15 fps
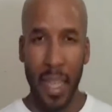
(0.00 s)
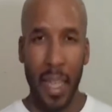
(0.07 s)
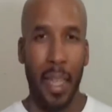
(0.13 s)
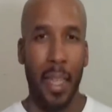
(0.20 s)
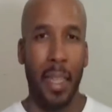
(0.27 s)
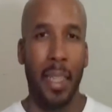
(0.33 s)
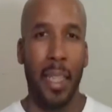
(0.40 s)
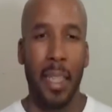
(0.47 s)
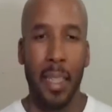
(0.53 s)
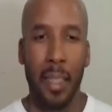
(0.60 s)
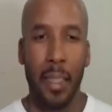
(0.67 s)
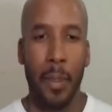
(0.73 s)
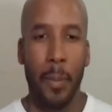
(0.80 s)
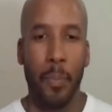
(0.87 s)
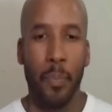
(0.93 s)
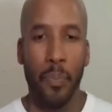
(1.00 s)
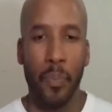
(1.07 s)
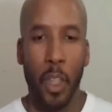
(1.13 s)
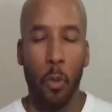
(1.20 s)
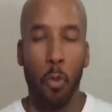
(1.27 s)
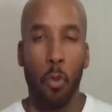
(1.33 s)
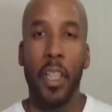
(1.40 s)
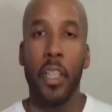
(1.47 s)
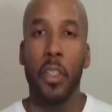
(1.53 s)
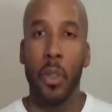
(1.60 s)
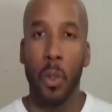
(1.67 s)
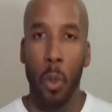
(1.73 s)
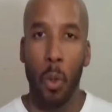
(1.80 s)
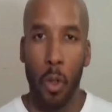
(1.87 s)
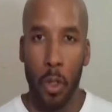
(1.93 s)
and he
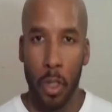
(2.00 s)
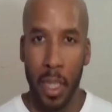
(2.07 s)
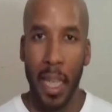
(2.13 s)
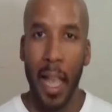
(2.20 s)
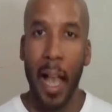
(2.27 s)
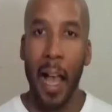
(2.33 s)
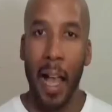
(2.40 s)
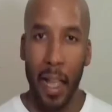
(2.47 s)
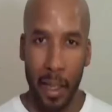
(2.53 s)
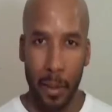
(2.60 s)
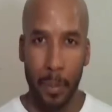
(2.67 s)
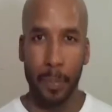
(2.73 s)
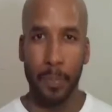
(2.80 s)
restores the eye.